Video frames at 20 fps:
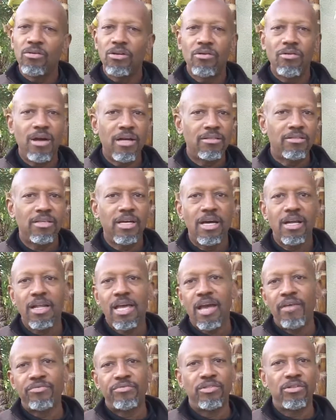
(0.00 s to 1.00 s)
go outside
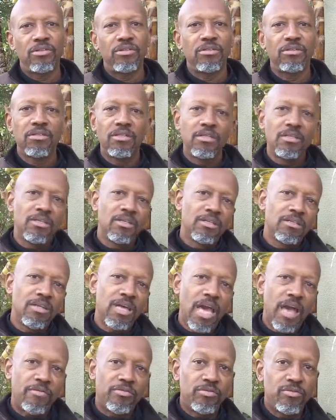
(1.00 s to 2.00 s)
after
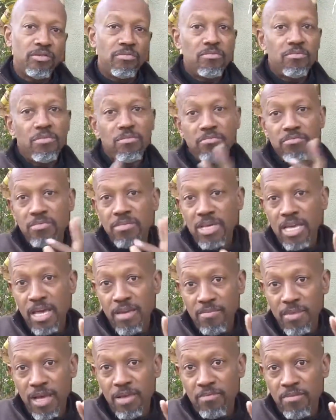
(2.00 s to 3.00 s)
the
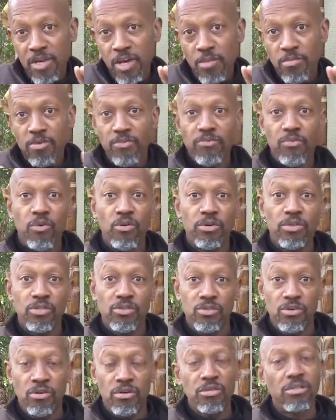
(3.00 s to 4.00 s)
main meal, before
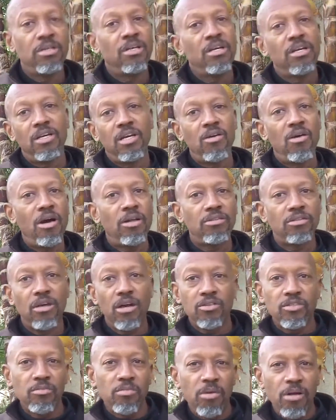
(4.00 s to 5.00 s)
dessert. Go out and
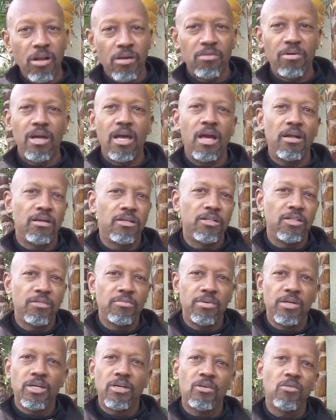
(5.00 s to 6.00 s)
toss the ball around a
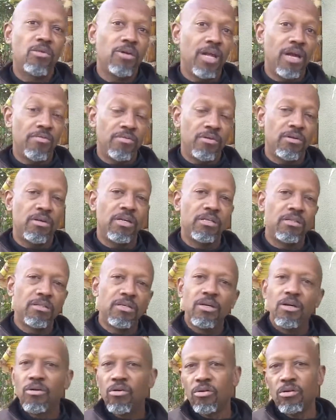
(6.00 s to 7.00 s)
little bit or whatever,
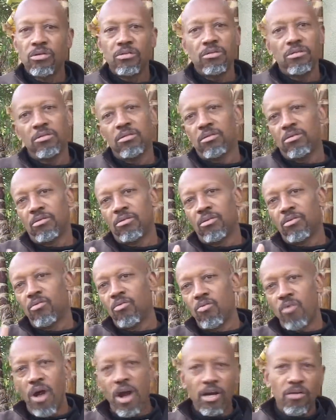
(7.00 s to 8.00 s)
or
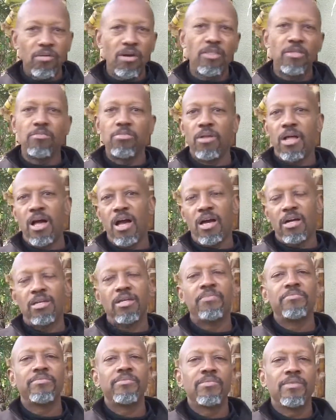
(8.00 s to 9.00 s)
walk around the
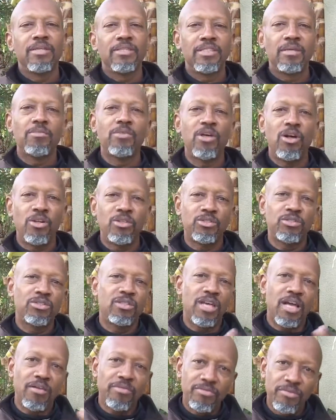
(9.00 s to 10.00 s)
block. Some
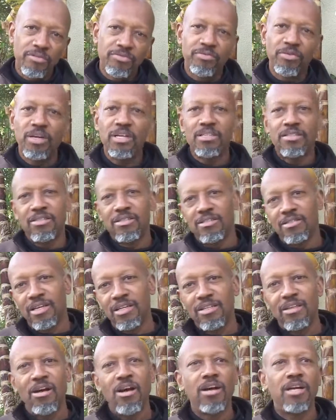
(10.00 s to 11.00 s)
cultures have phrases
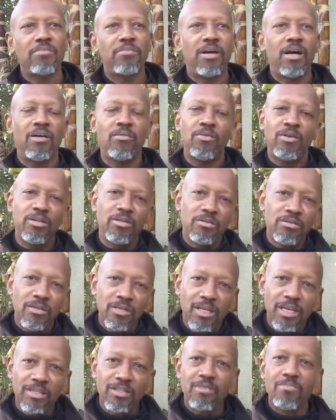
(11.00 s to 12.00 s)
they talk about where you
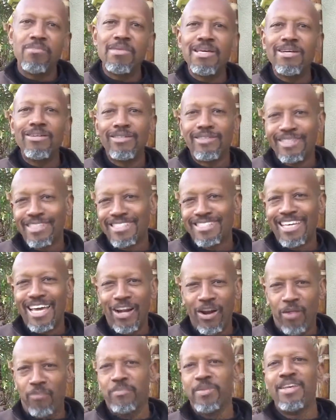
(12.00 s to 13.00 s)
get the meal to
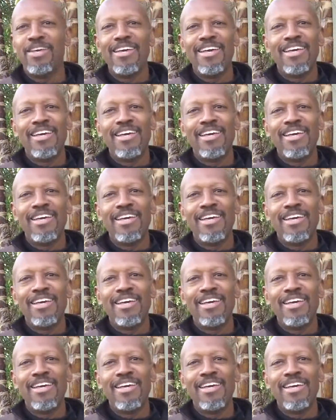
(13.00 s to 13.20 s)
settle.